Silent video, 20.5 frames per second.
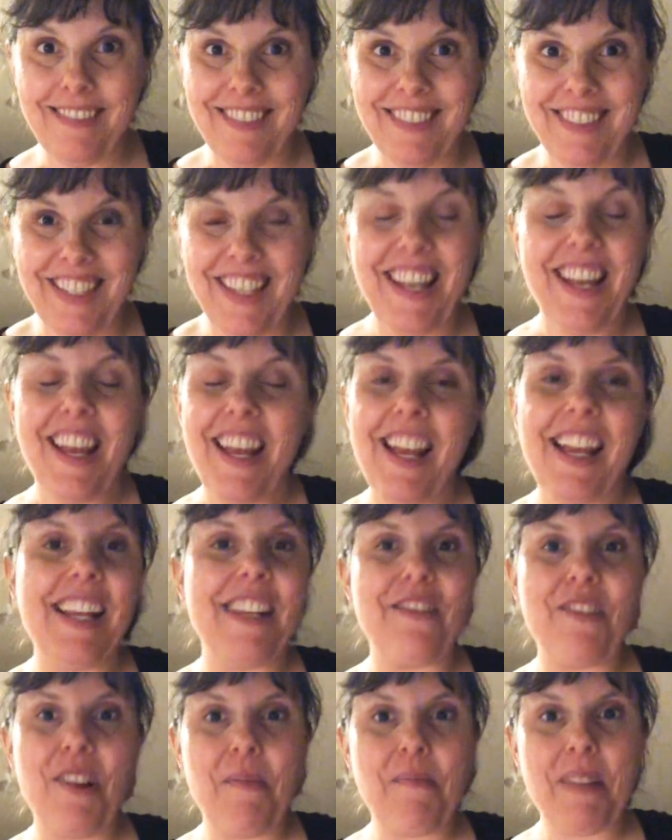
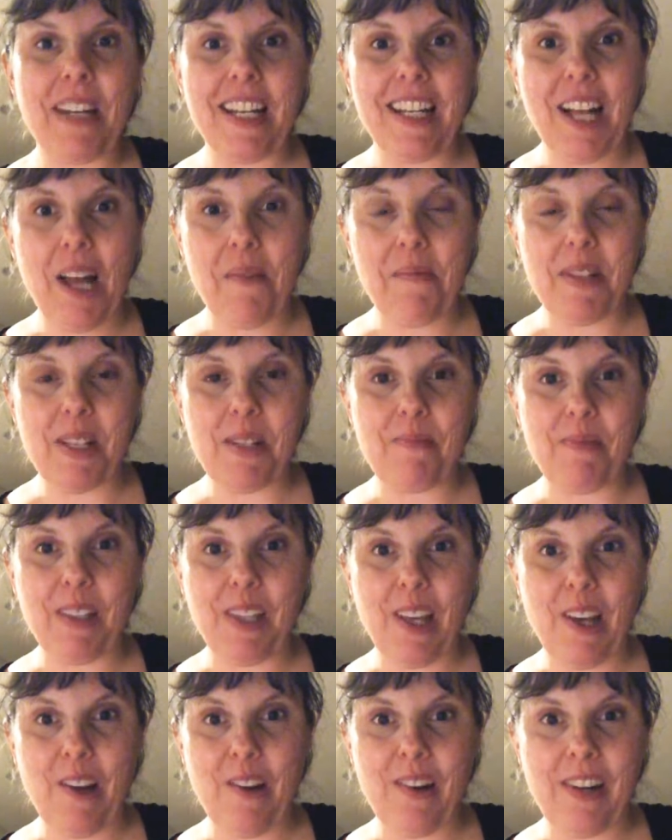and drop any comments
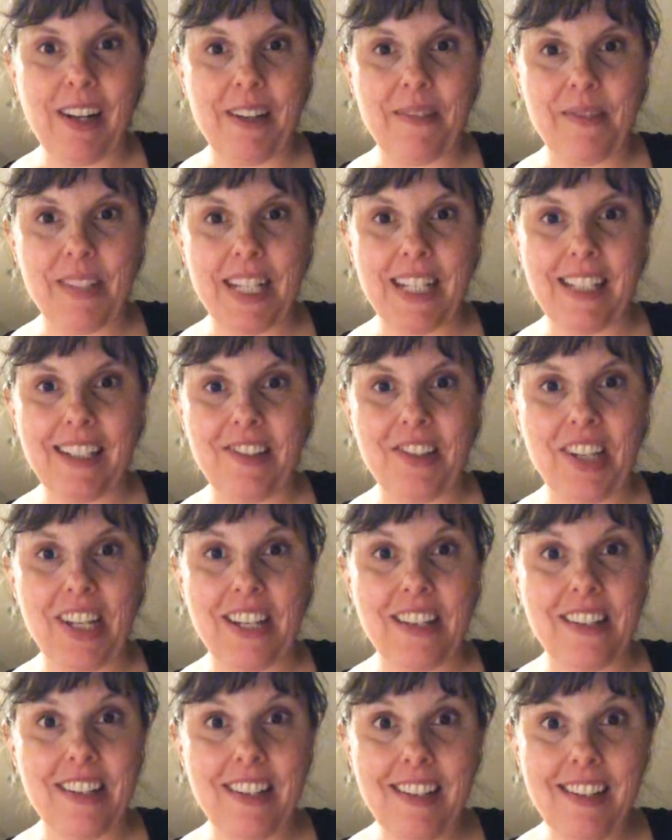below, any
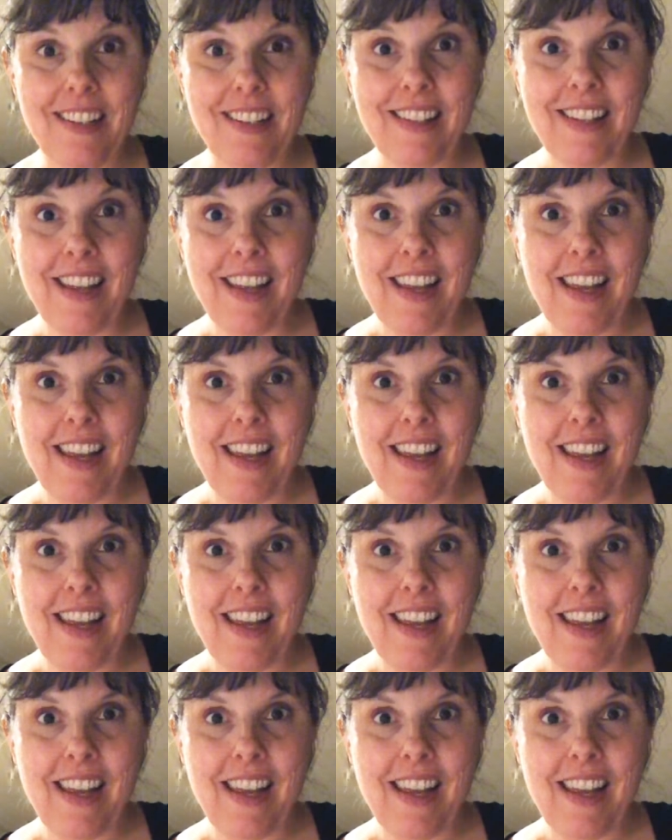suggestions.